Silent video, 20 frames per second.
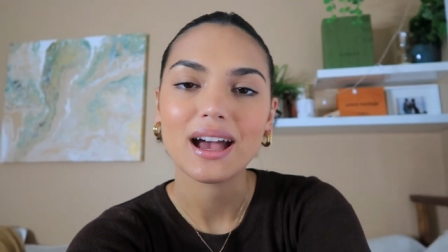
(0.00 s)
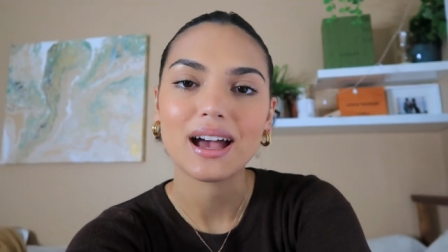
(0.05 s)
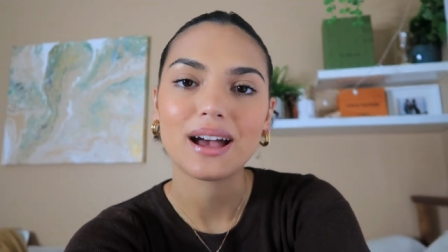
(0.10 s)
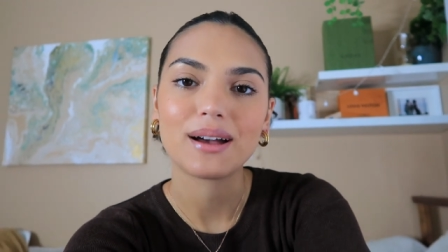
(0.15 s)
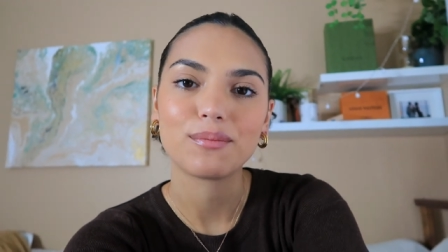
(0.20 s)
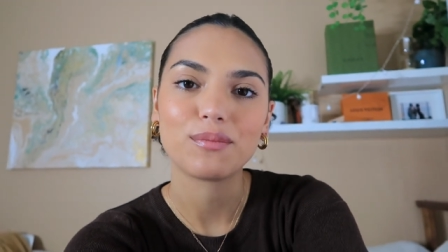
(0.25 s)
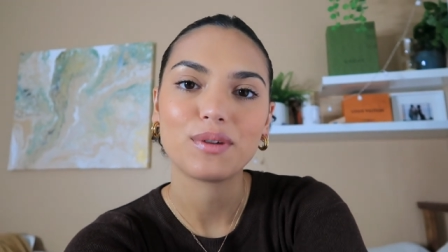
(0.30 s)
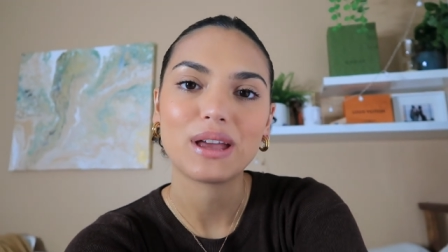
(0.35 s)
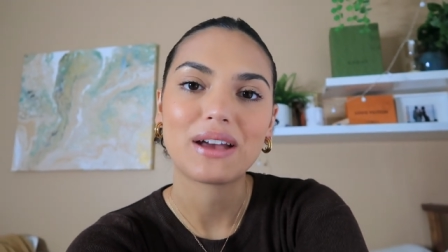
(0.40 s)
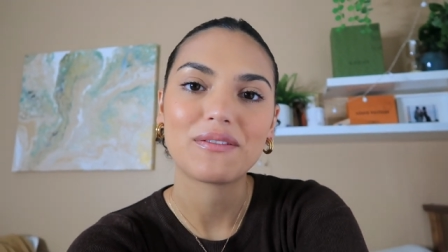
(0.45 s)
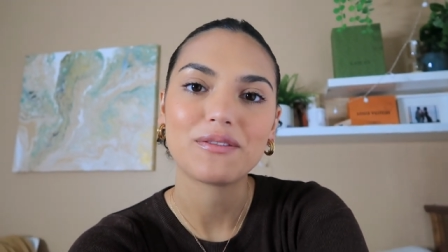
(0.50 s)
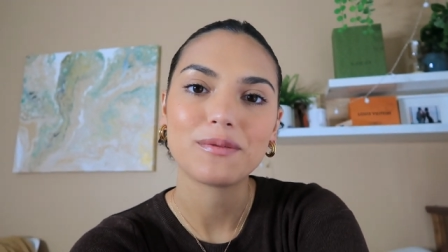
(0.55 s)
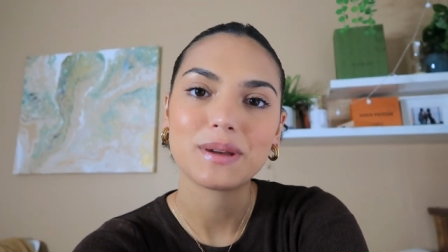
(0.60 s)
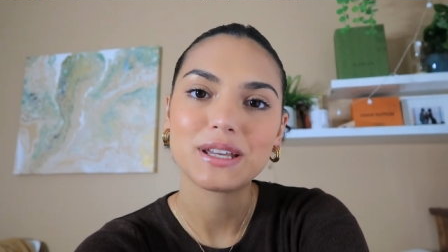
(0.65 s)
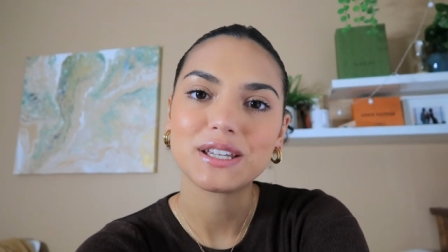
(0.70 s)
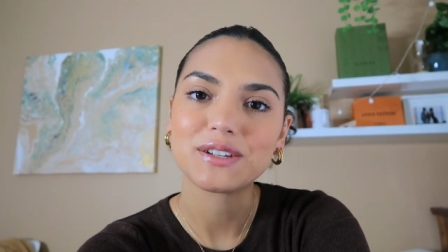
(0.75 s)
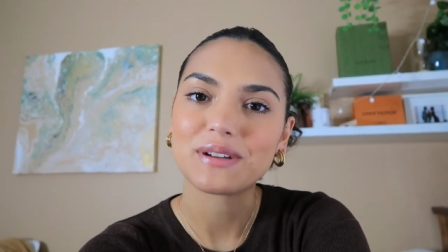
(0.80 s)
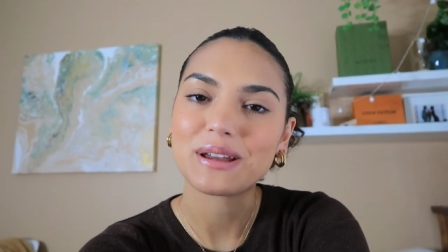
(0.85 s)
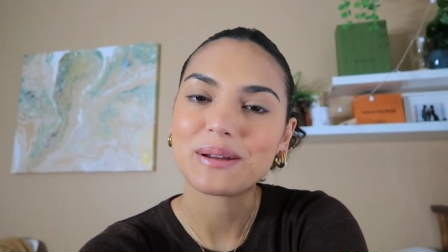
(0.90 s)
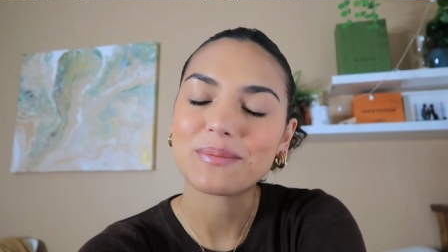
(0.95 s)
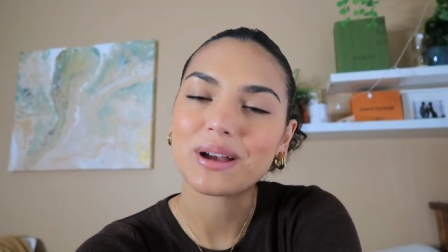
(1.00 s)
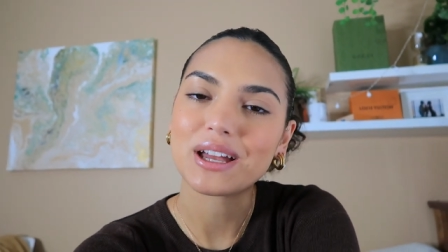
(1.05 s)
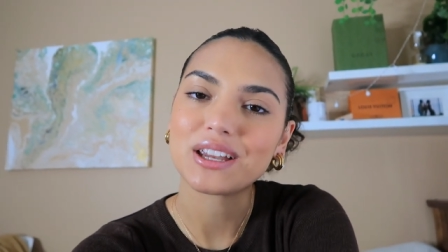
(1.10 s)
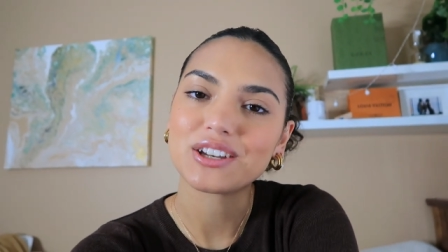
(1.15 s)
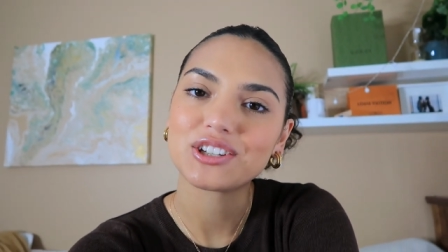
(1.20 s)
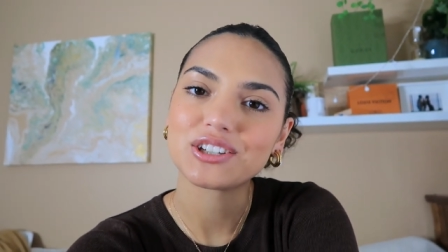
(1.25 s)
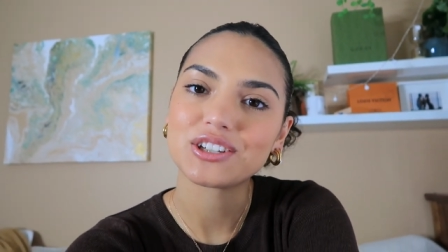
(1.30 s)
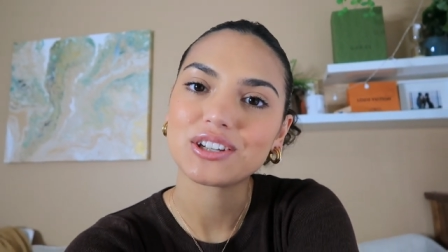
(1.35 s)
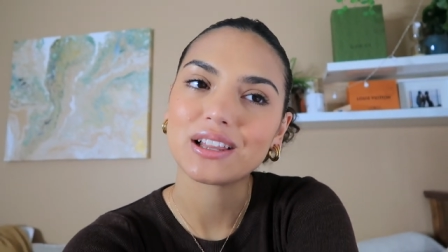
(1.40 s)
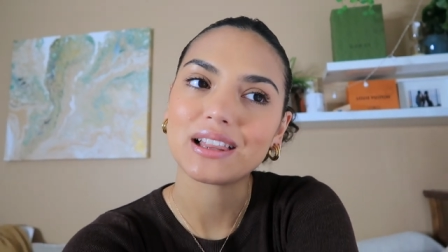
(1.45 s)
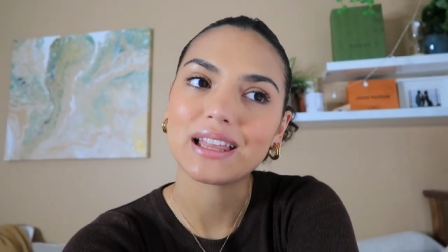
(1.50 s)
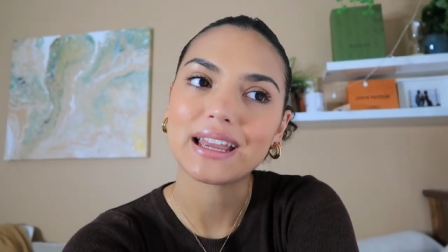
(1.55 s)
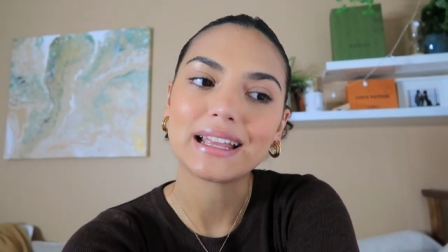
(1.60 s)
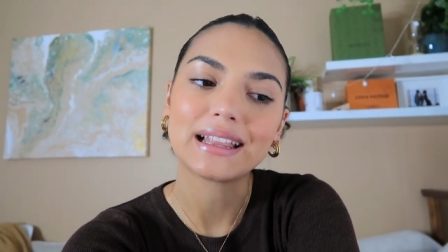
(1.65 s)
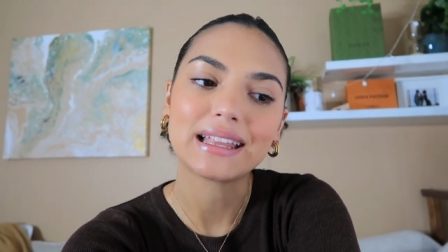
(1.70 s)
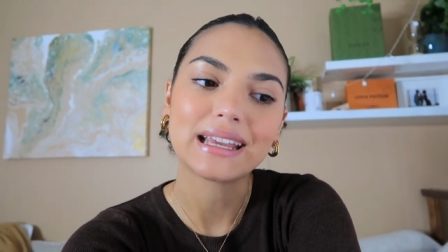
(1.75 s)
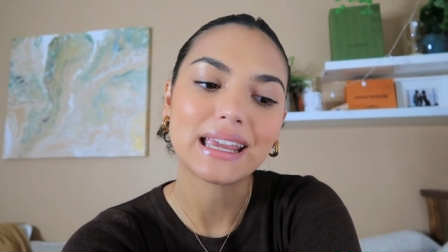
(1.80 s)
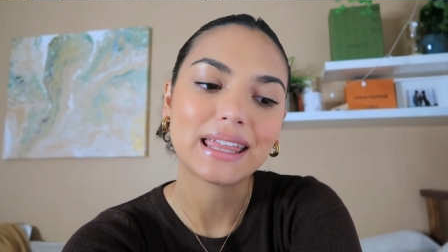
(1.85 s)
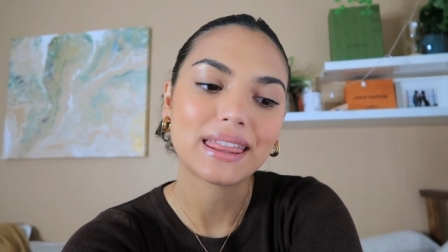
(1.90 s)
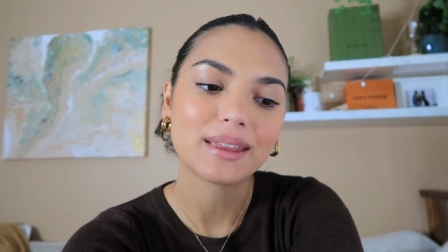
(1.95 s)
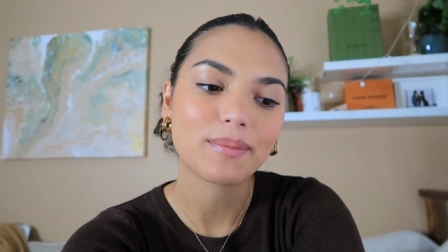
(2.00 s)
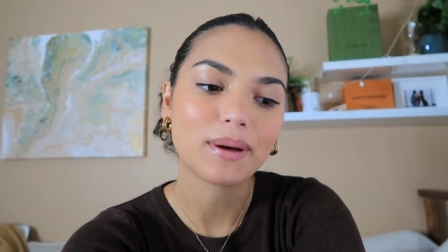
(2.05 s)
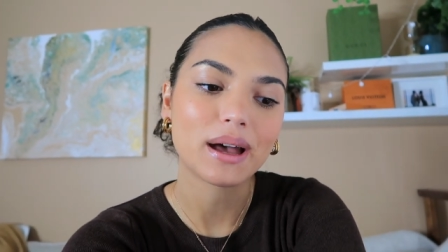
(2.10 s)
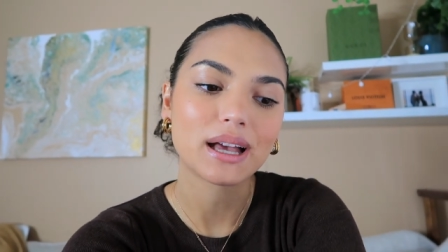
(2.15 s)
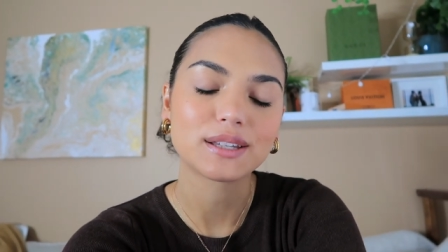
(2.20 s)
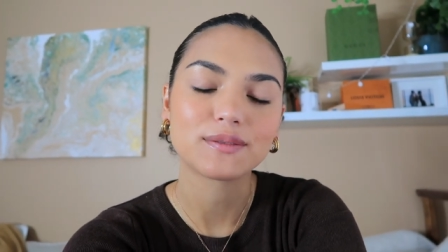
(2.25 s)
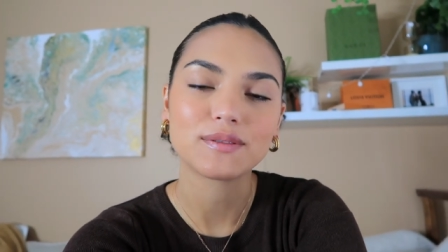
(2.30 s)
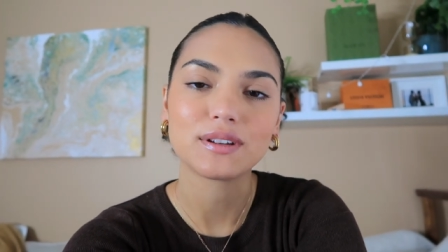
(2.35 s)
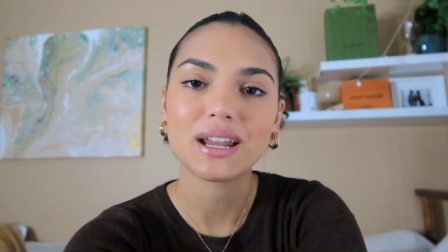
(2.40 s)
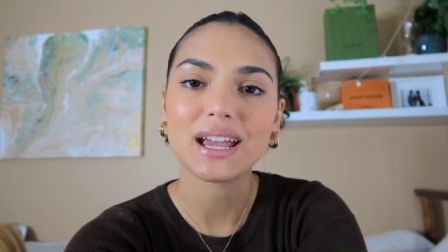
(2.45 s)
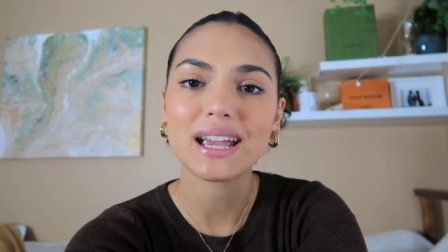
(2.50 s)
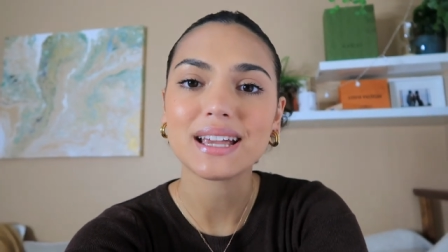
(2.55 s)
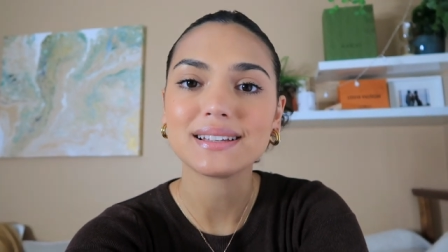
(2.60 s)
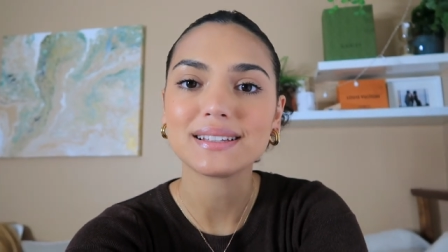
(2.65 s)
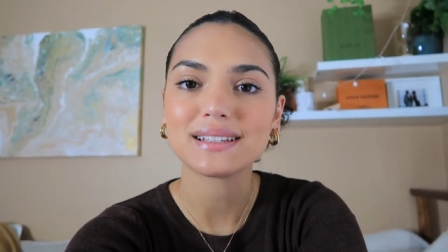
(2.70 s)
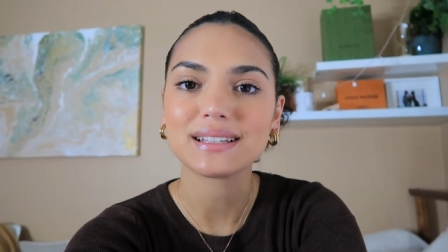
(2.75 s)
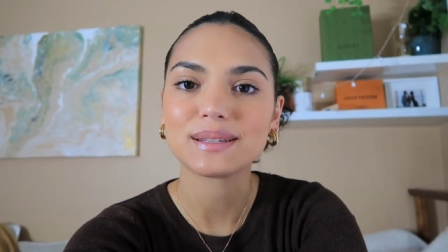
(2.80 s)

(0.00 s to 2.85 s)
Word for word: Um, we haven't been doing much lately in the past few days.